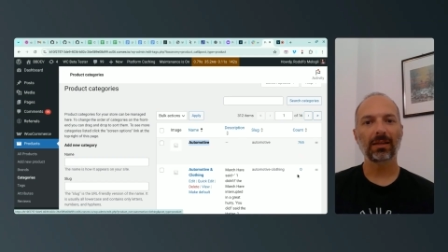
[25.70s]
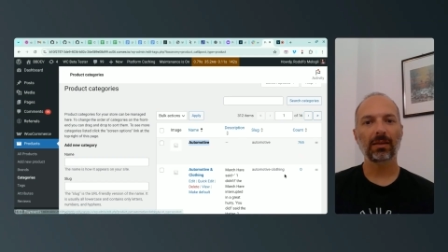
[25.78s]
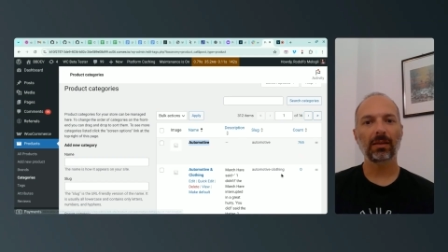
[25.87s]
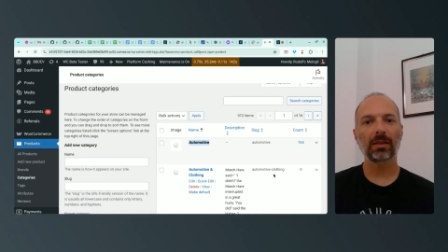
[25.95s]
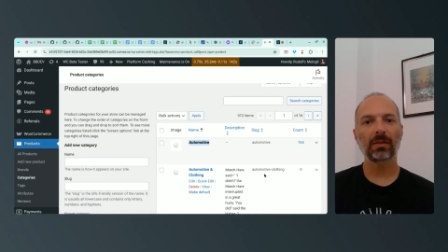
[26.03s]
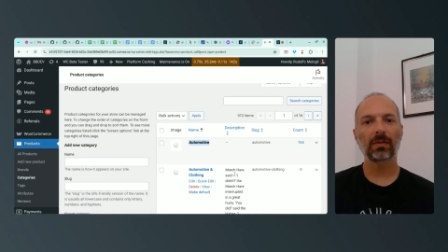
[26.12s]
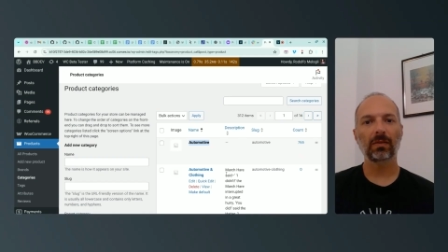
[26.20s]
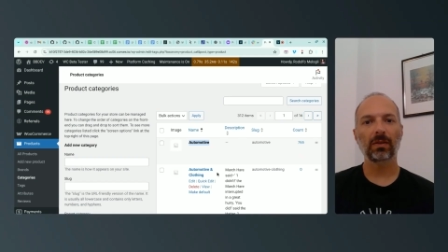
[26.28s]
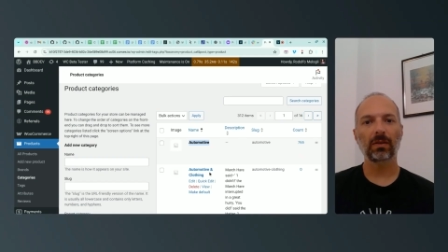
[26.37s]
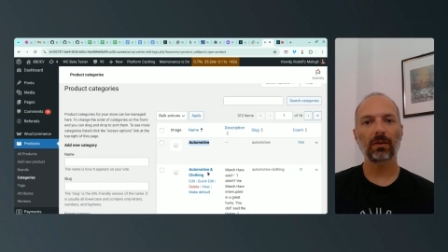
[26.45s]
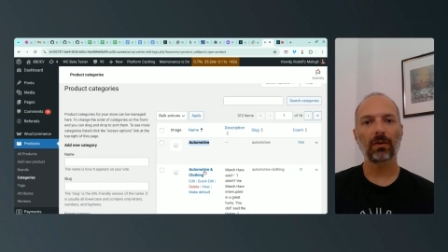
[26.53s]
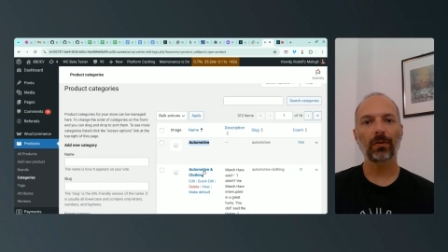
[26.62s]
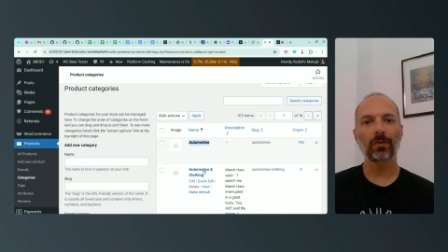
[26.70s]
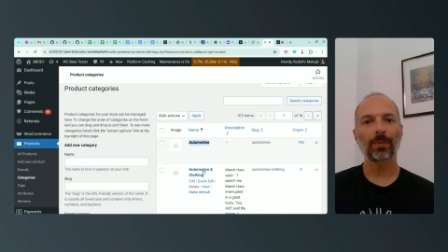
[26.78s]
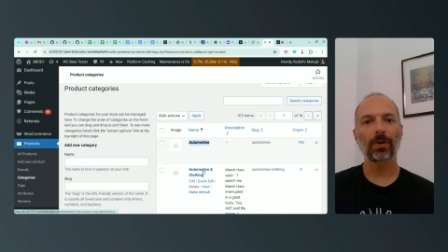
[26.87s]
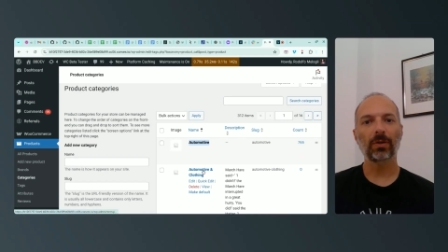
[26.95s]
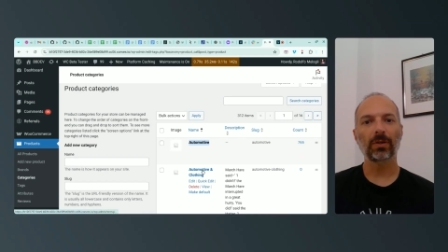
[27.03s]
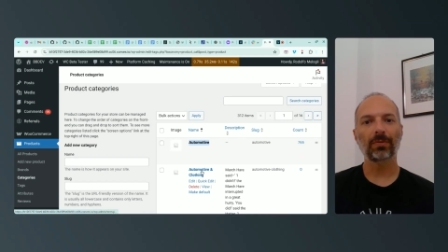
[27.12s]
in the
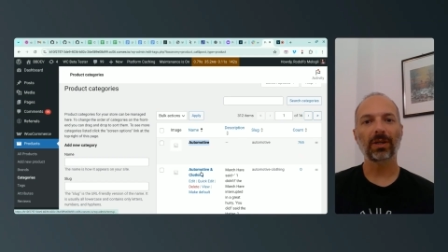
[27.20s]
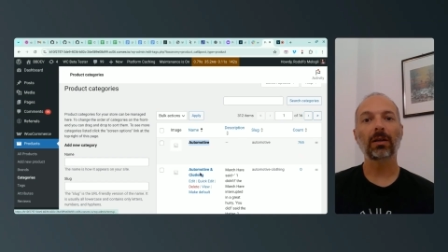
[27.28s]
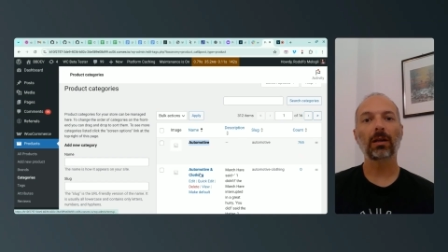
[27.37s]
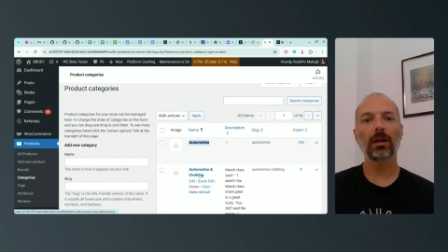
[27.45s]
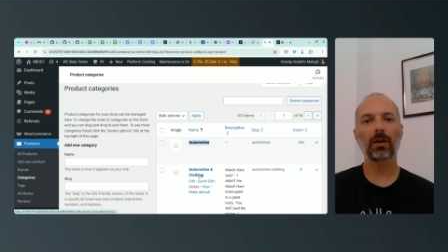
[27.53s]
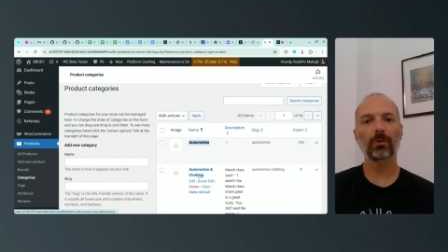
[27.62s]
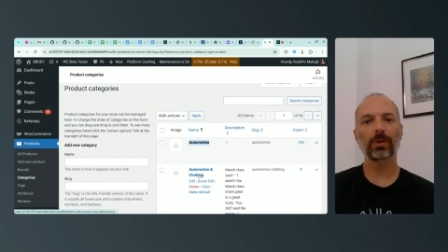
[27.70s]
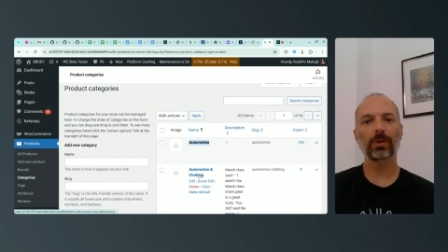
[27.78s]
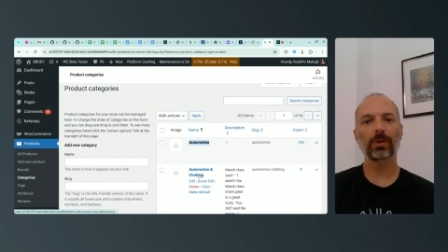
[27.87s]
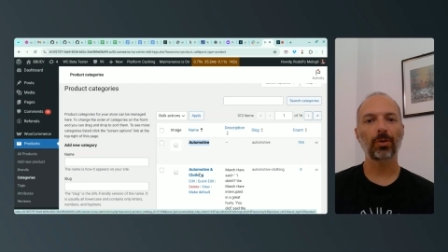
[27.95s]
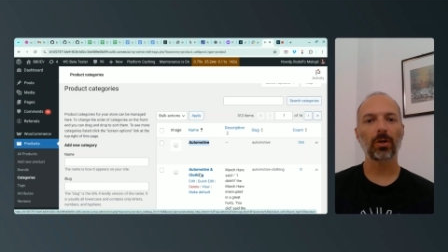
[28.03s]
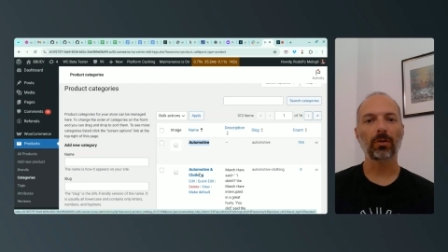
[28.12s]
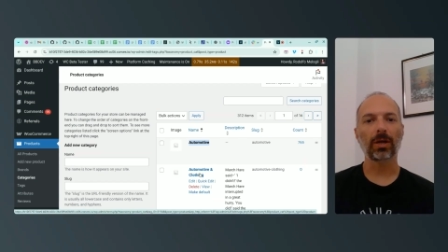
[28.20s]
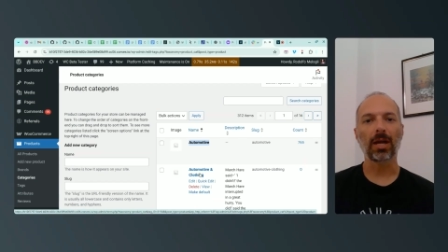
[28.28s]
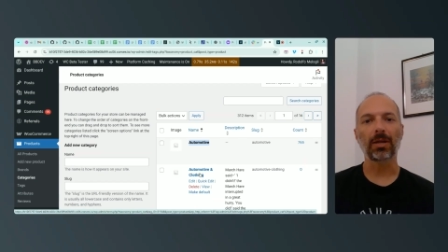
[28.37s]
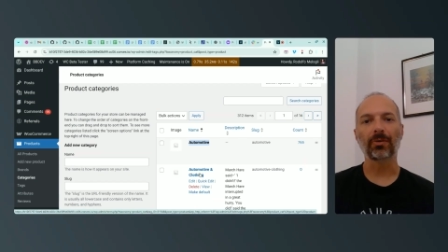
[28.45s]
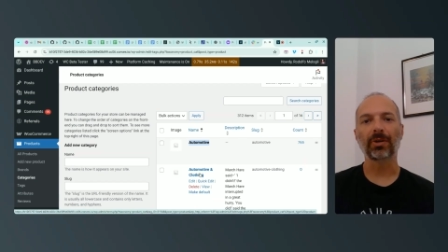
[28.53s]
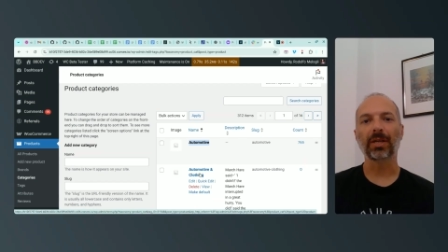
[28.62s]
automotive and clothing product
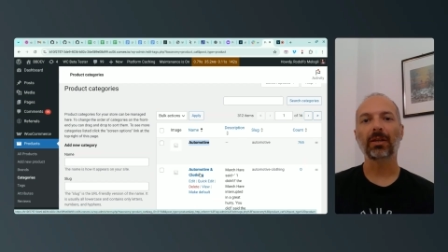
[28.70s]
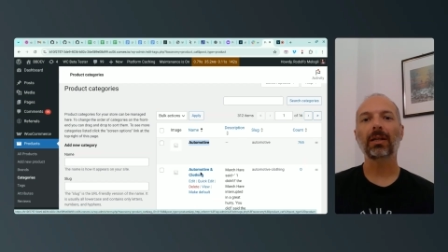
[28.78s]
category.